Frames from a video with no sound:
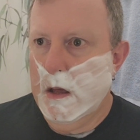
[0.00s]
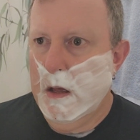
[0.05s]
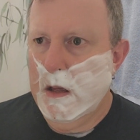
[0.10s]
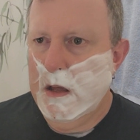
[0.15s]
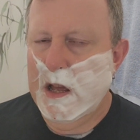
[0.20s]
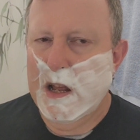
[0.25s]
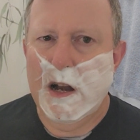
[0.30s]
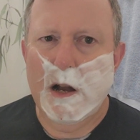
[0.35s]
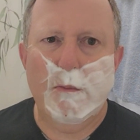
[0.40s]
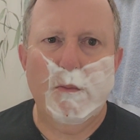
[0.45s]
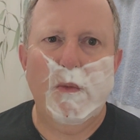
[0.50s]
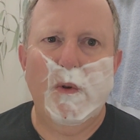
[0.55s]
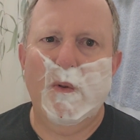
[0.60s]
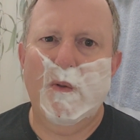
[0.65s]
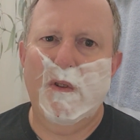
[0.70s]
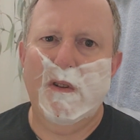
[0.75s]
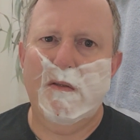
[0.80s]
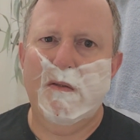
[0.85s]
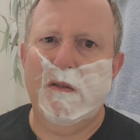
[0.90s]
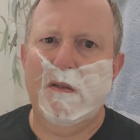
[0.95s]
you know,
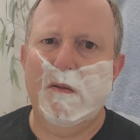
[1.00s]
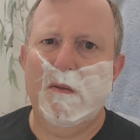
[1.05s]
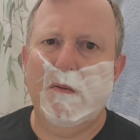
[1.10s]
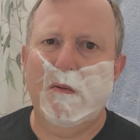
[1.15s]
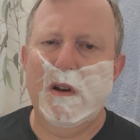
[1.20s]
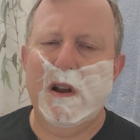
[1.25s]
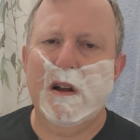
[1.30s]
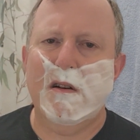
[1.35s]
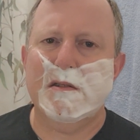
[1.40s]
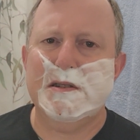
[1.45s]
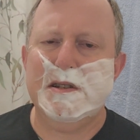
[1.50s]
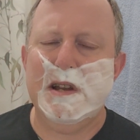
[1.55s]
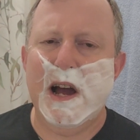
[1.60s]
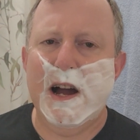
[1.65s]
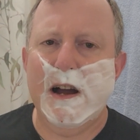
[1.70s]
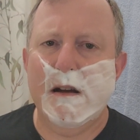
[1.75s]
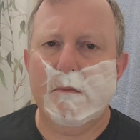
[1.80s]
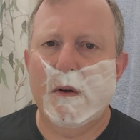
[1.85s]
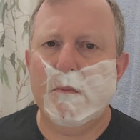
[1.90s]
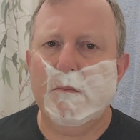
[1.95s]
when I was
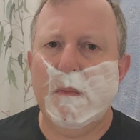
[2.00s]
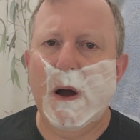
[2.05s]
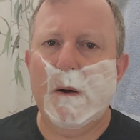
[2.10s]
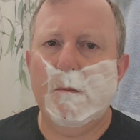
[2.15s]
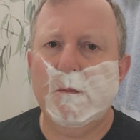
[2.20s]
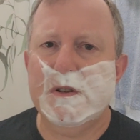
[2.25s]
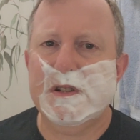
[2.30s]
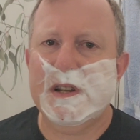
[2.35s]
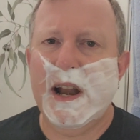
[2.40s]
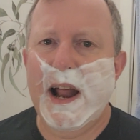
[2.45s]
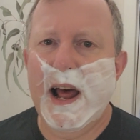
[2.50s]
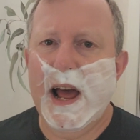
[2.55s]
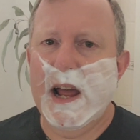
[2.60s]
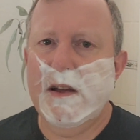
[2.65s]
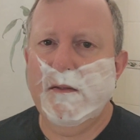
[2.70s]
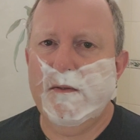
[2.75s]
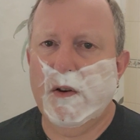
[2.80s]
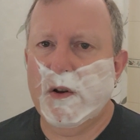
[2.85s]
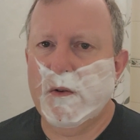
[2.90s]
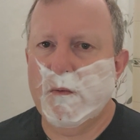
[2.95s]
young, my mum was an
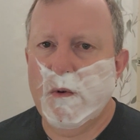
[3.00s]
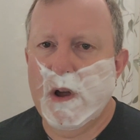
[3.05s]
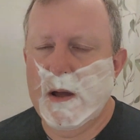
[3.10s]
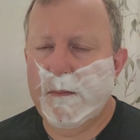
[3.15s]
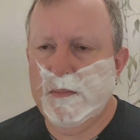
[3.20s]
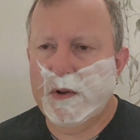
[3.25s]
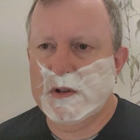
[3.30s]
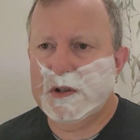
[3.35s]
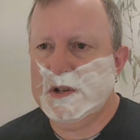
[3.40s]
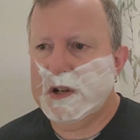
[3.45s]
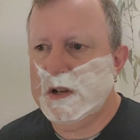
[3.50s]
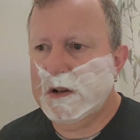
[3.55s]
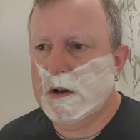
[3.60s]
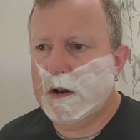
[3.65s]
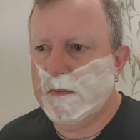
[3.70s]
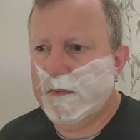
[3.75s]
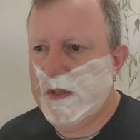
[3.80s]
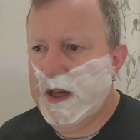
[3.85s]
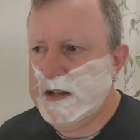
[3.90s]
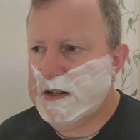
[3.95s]
Avon rep and she
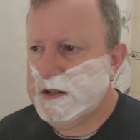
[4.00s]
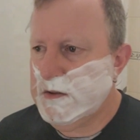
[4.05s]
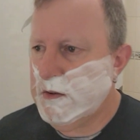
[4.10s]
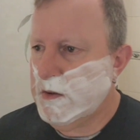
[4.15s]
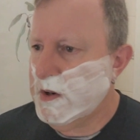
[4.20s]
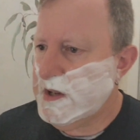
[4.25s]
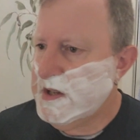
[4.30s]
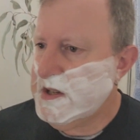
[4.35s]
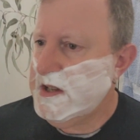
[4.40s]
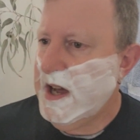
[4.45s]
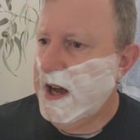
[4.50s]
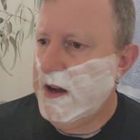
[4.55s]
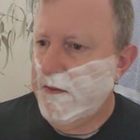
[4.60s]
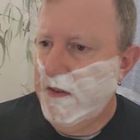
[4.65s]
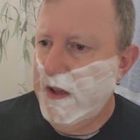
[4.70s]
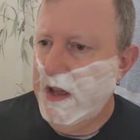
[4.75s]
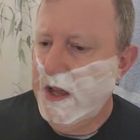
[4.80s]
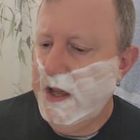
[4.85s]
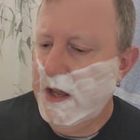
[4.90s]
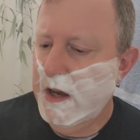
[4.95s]
got that sort of stuff
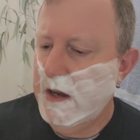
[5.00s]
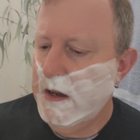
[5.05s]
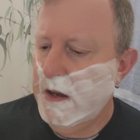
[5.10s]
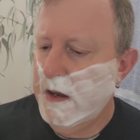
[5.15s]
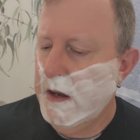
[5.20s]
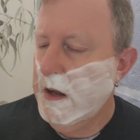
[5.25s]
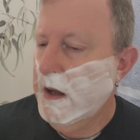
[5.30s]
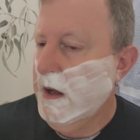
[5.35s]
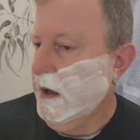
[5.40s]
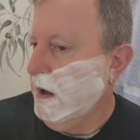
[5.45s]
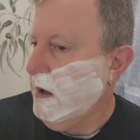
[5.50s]
in, and